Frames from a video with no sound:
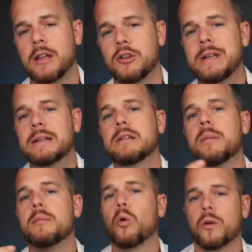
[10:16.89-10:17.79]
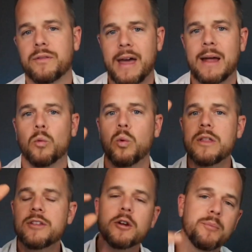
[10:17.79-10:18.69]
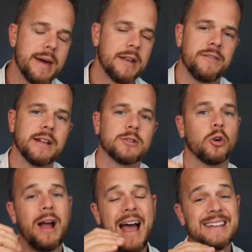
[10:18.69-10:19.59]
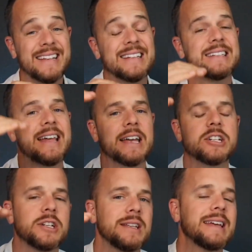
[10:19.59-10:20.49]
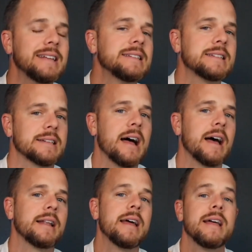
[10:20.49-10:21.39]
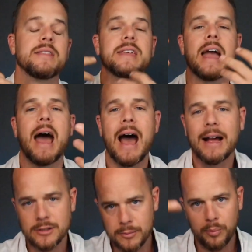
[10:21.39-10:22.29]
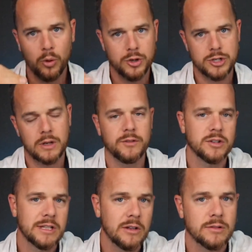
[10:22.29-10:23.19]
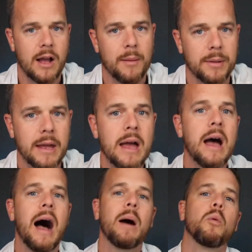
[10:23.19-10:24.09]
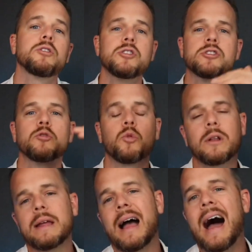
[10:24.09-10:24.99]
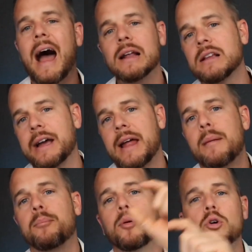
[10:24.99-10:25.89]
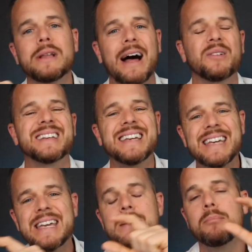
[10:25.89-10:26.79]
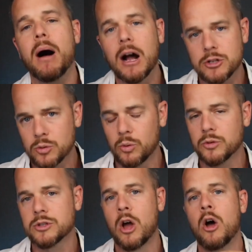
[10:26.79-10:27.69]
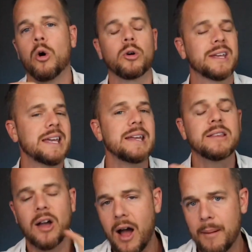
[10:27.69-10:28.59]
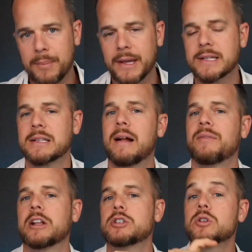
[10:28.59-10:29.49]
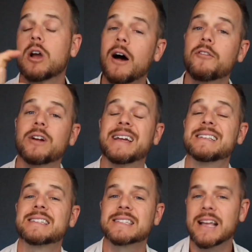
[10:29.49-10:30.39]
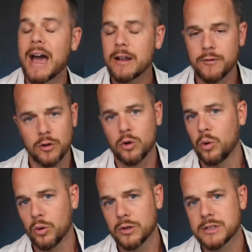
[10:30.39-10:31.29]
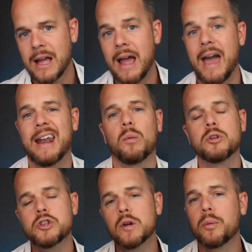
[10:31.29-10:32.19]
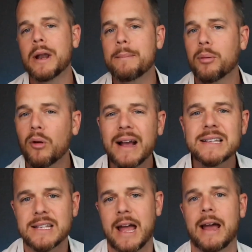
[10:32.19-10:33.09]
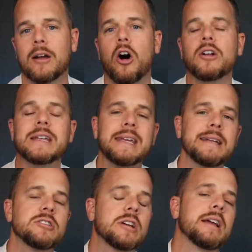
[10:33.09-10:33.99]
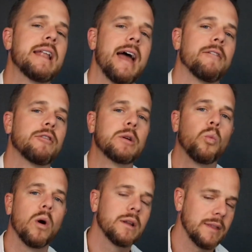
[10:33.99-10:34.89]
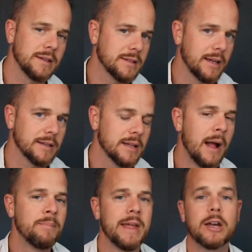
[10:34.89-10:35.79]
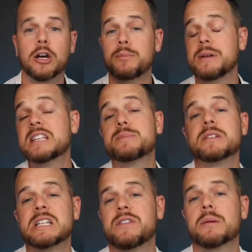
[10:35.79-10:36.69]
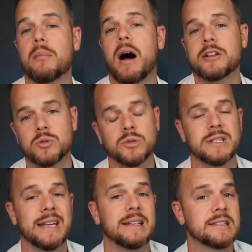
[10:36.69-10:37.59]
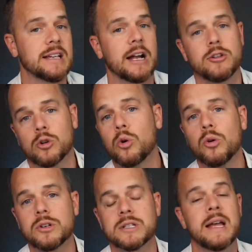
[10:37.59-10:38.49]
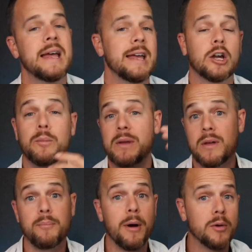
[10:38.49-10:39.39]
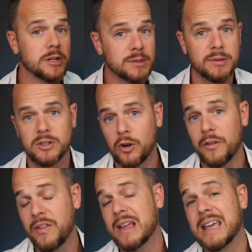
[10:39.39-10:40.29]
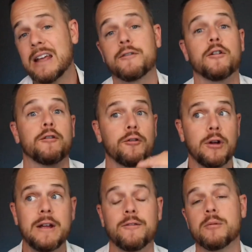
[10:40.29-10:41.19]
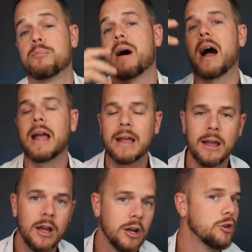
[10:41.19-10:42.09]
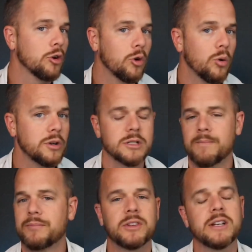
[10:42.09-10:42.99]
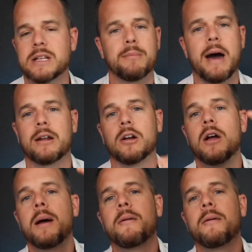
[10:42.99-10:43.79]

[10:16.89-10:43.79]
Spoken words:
You need a little bit more than that. With your benefits or as a section inside the ask portion of your sales copy, I want you to really highlight and pull out key modules or key topics that you cover inside of your course, and I want you to put a price tag on each and every one of these things. It could be specific modules inside your course. It could be the bonus material that they get for free for buying your course. Doesn't matter.